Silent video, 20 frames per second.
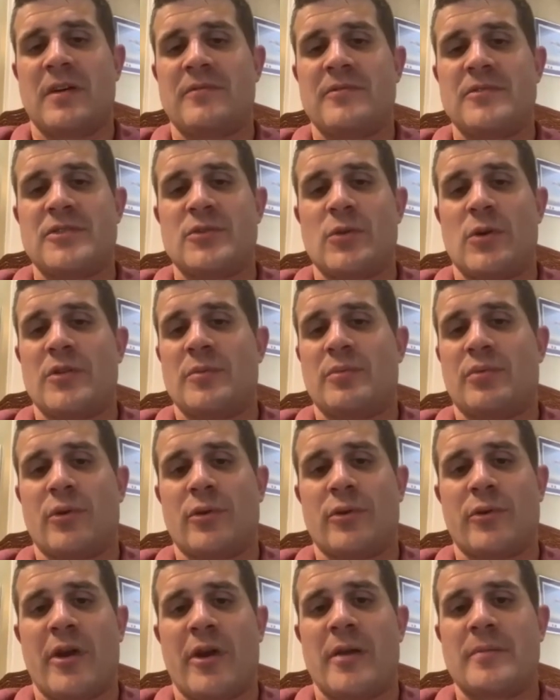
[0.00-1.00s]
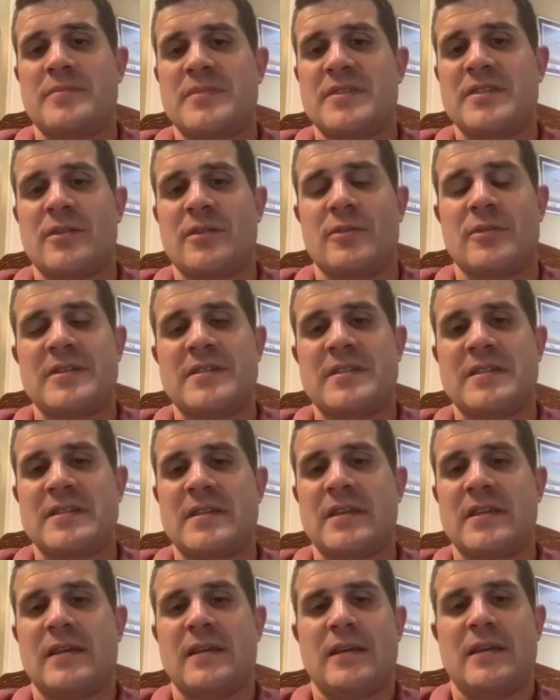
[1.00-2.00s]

I've enjoyed the program, so it's